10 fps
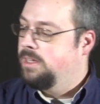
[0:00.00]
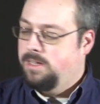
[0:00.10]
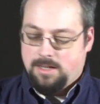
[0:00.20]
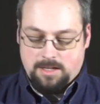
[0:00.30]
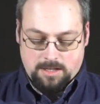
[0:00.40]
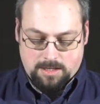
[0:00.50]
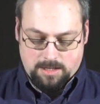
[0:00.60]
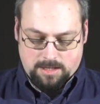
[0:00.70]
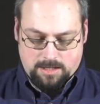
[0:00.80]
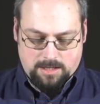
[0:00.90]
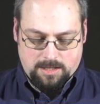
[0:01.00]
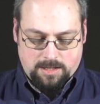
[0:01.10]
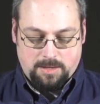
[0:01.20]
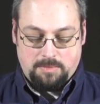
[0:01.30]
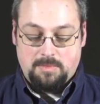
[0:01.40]

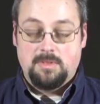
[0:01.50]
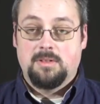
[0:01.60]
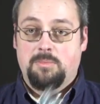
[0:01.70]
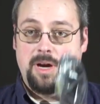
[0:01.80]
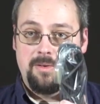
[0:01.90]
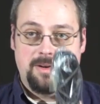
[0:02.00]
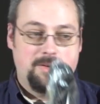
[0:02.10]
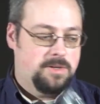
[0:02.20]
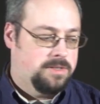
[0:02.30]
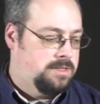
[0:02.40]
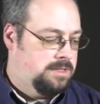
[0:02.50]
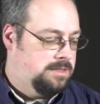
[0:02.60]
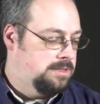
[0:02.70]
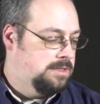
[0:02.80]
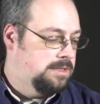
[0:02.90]
Power cords